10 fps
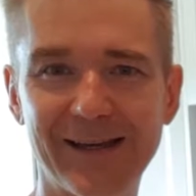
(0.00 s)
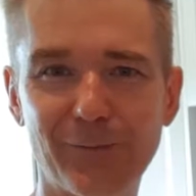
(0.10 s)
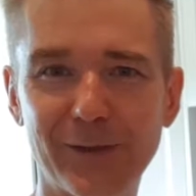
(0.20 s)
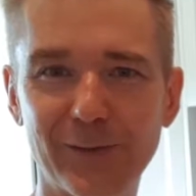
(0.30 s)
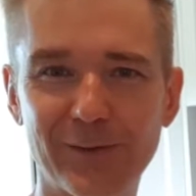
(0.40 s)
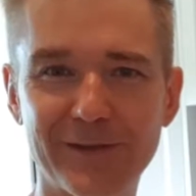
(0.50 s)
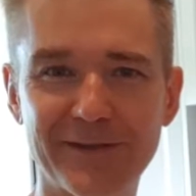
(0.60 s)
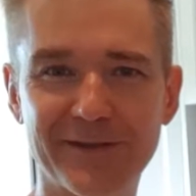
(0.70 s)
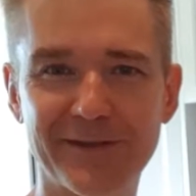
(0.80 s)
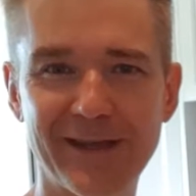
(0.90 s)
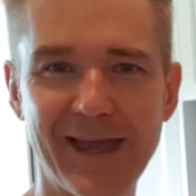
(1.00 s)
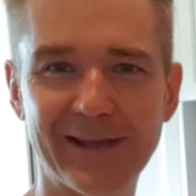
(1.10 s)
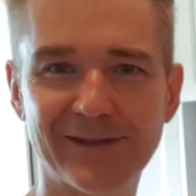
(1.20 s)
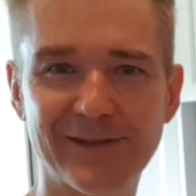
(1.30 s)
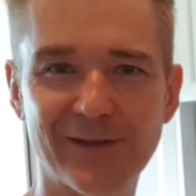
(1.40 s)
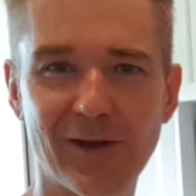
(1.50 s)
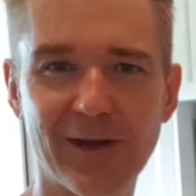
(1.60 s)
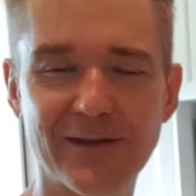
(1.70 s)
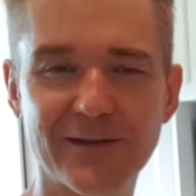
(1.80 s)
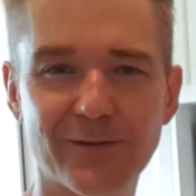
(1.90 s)
rigorous
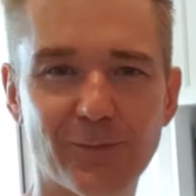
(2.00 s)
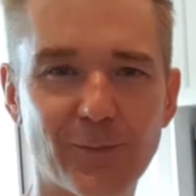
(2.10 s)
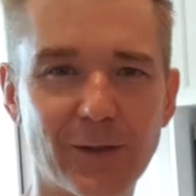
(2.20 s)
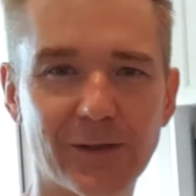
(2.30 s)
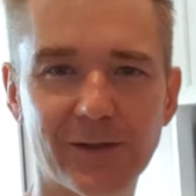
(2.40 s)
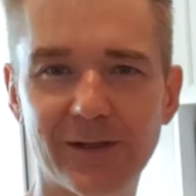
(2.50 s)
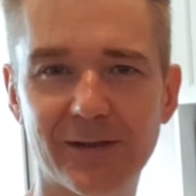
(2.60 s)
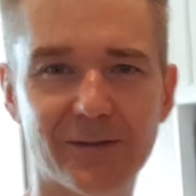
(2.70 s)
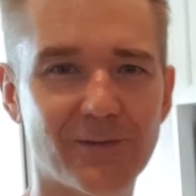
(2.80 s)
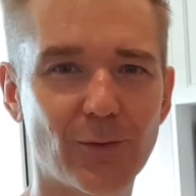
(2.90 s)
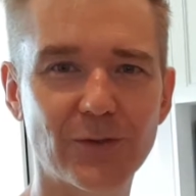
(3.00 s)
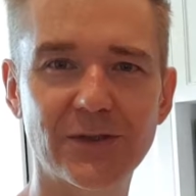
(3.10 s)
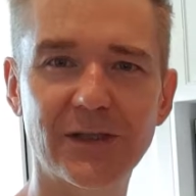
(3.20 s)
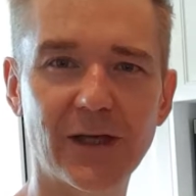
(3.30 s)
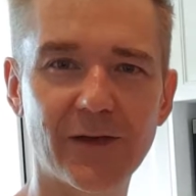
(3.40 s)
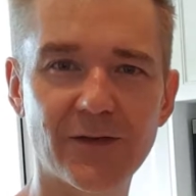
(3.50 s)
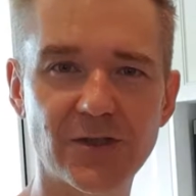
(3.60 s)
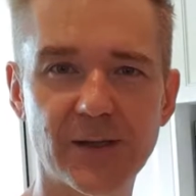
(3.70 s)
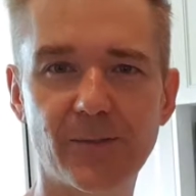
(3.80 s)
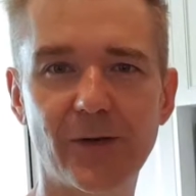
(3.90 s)
exercise. We're not going to force you to go to the
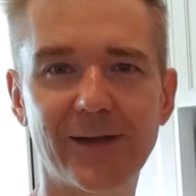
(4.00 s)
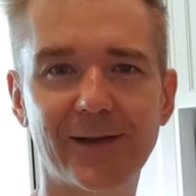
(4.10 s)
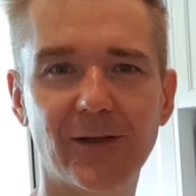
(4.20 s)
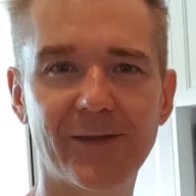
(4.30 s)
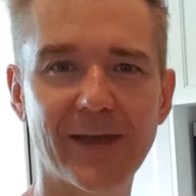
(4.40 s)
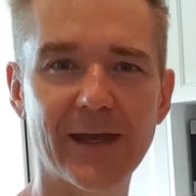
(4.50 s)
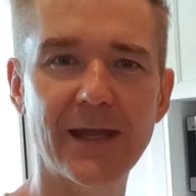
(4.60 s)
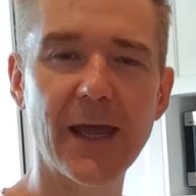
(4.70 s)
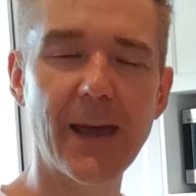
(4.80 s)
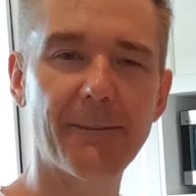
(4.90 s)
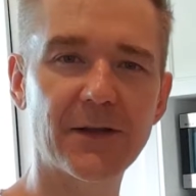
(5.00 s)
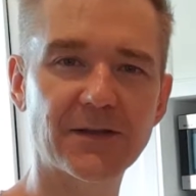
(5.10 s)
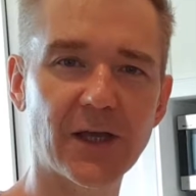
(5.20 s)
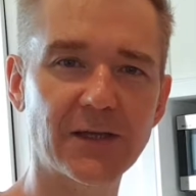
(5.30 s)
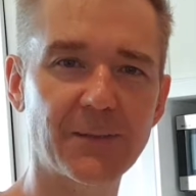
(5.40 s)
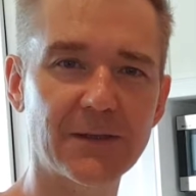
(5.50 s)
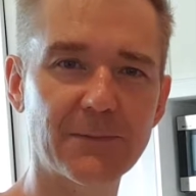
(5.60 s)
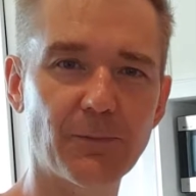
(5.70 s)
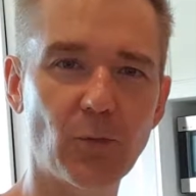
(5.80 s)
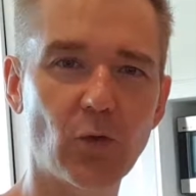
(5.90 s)
gym or anything like that, but it's going to be
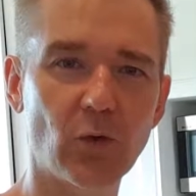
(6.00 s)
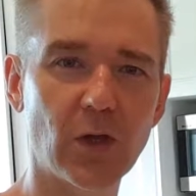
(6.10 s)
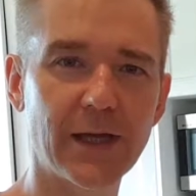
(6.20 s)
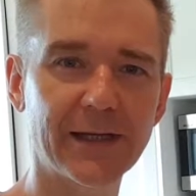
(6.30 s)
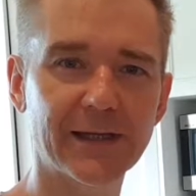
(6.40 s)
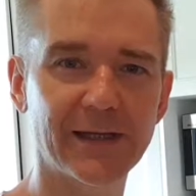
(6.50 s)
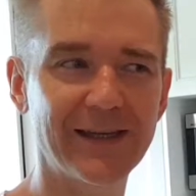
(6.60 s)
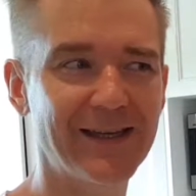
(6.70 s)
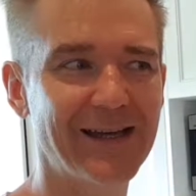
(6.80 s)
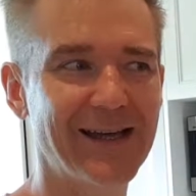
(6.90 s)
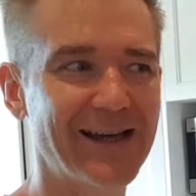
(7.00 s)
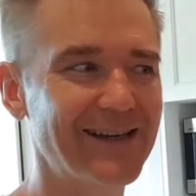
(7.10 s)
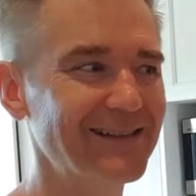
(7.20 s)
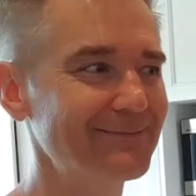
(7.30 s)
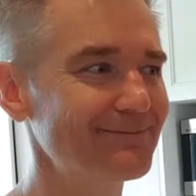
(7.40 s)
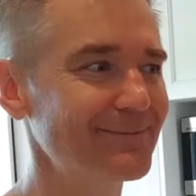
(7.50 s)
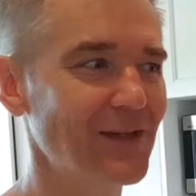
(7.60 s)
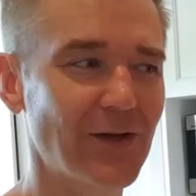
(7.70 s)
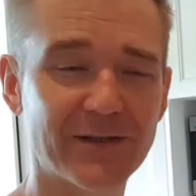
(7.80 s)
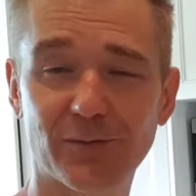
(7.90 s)
more like a
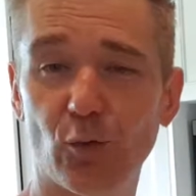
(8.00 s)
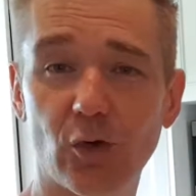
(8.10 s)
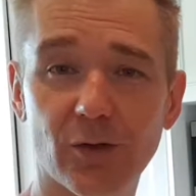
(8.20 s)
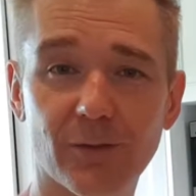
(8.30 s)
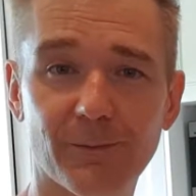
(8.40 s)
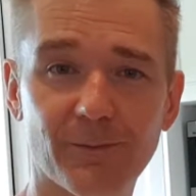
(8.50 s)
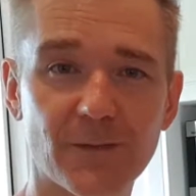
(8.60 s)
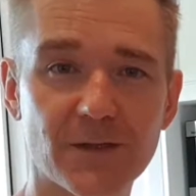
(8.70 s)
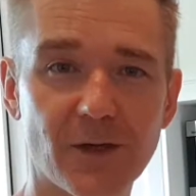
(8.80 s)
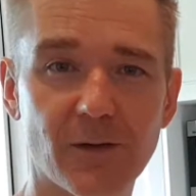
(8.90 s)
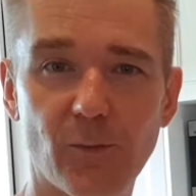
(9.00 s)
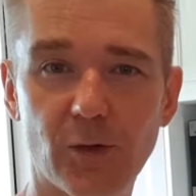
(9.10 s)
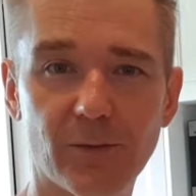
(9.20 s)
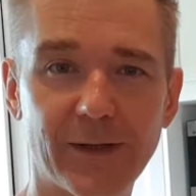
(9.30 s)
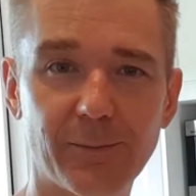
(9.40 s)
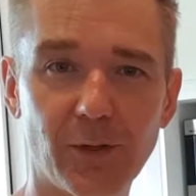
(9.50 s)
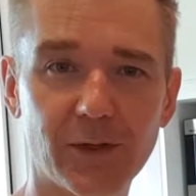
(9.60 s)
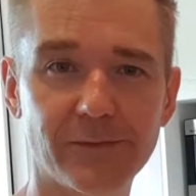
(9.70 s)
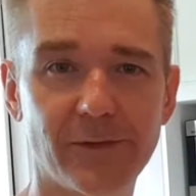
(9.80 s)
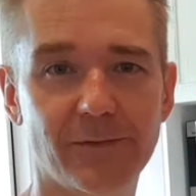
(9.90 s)
nice walk. So walk around the
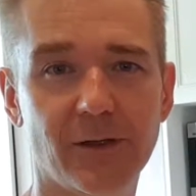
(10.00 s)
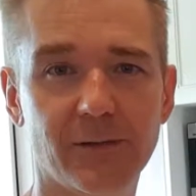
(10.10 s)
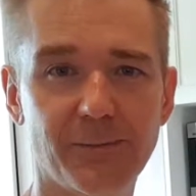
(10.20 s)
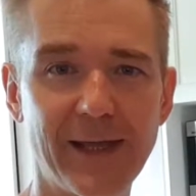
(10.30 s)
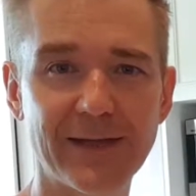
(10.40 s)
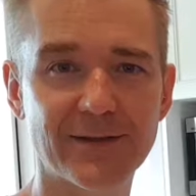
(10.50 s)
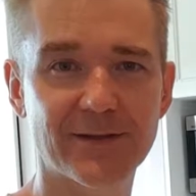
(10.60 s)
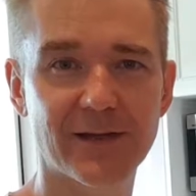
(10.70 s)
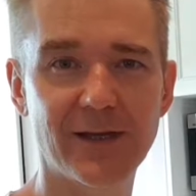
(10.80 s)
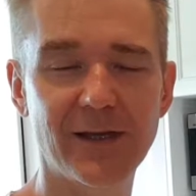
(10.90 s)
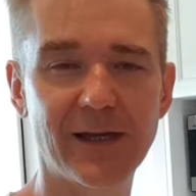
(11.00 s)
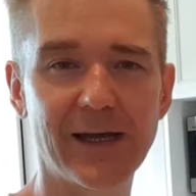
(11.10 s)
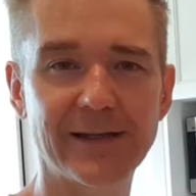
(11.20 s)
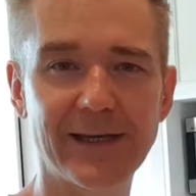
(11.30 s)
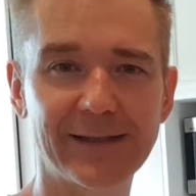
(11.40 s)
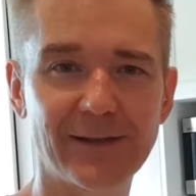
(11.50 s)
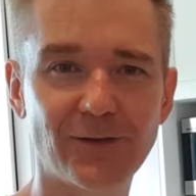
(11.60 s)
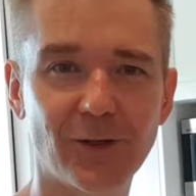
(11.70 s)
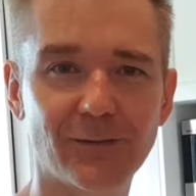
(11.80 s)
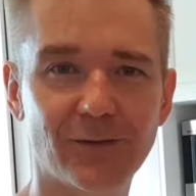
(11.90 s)
block if you've got pets, taking the
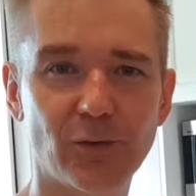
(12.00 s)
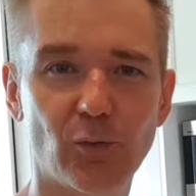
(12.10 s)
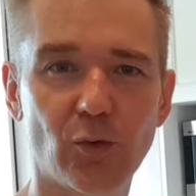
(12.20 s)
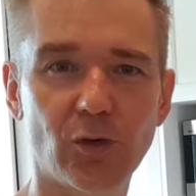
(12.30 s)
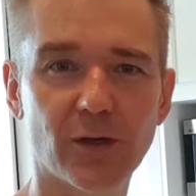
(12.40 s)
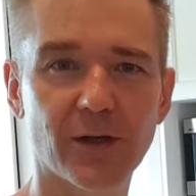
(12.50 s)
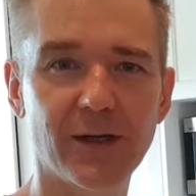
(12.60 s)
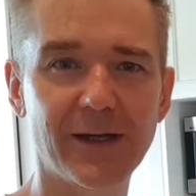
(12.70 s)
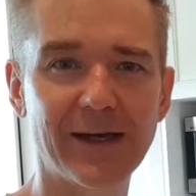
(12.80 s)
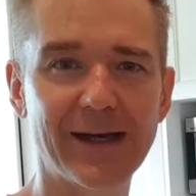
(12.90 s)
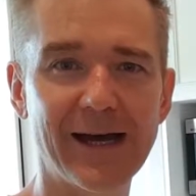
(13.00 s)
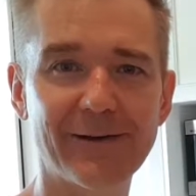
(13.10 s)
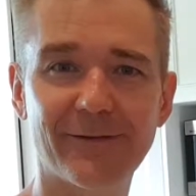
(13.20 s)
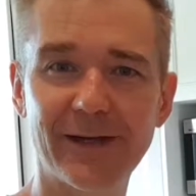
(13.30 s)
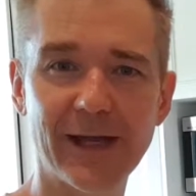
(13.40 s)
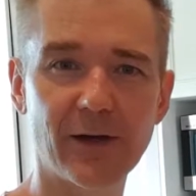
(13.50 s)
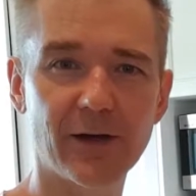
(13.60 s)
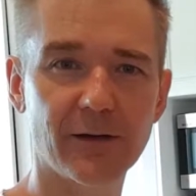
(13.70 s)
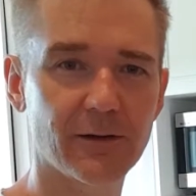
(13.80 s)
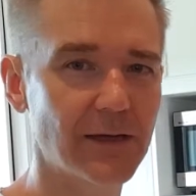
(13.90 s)
dog for a walk, half an hour,